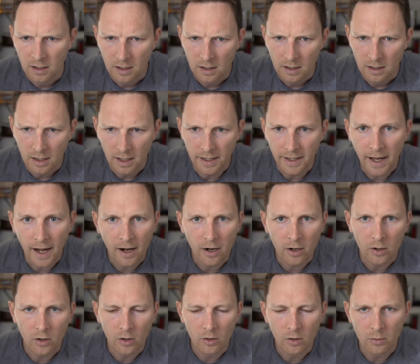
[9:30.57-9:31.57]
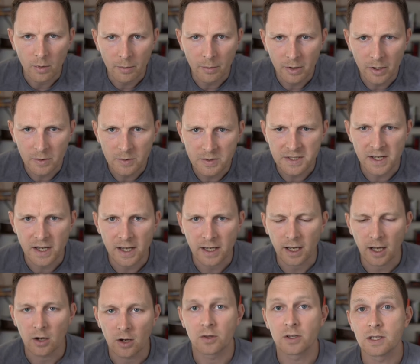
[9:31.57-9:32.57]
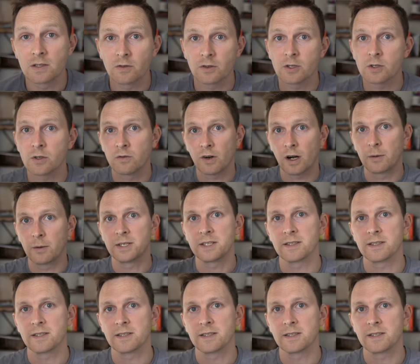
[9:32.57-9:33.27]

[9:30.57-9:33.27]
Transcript: And now, remember I was saying how these virtual environments